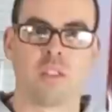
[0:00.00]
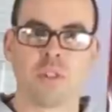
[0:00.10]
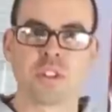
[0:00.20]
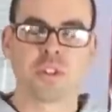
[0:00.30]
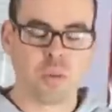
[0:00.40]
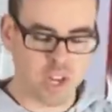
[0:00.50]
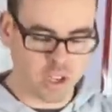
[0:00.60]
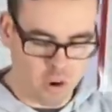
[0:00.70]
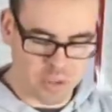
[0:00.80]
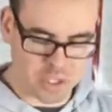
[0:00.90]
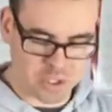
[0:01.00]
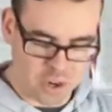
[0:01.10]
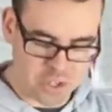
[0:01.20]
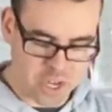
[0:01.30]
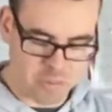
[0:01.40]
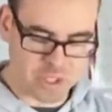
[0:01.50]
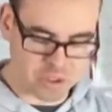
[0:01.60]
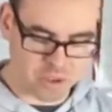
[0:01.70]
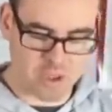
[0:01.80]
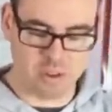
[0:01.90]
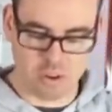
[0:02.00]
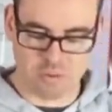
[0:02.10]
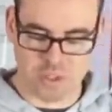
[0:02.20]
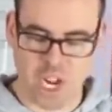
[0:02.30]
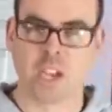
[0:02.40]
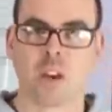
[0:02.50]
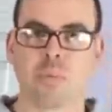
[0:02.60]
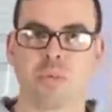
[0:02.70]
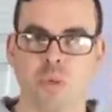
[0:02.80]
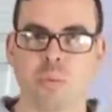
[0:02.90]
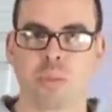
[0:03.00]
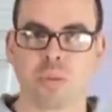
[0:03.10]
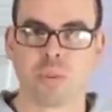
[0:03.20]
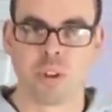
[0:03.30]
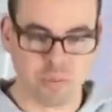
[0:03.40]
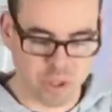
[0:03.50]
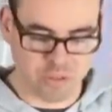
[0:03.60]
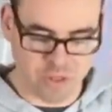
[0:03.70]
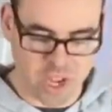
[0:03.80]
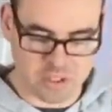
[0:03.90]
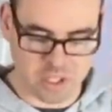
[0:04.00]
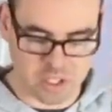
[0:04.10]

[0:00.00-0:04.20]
And the reason you want to go in a star shape is so that you don't jack up and warp the rim real fast,